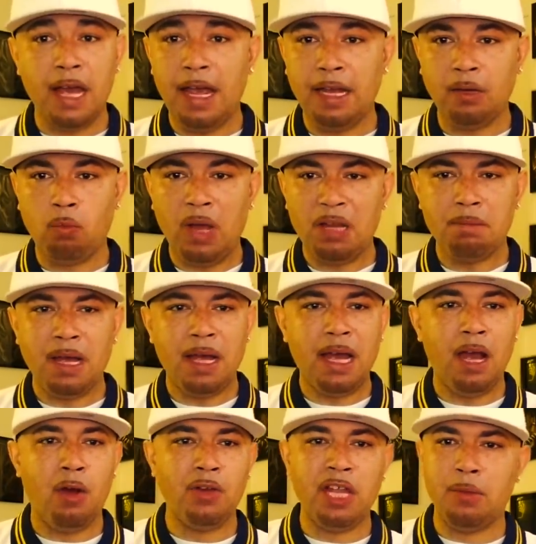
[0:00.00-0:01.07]
I had to wipe my eye
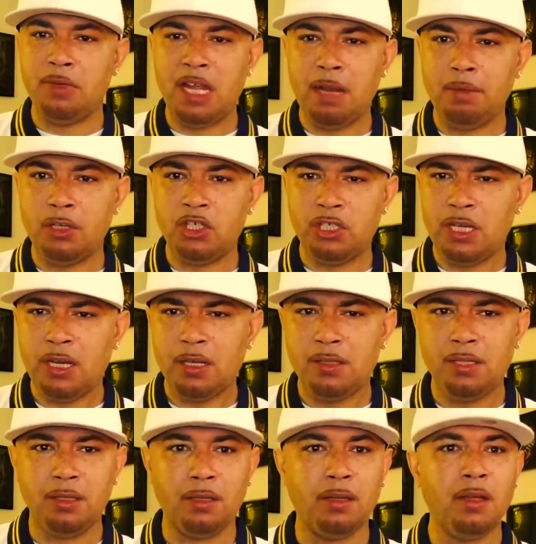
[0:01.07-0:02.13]
on them, damn near shed a
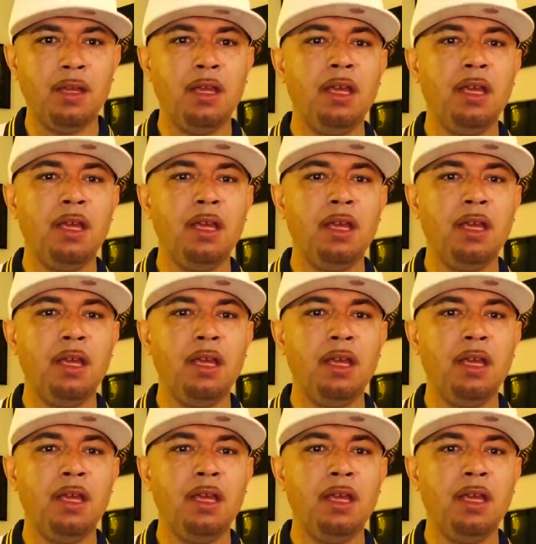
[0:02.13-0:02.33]
tear.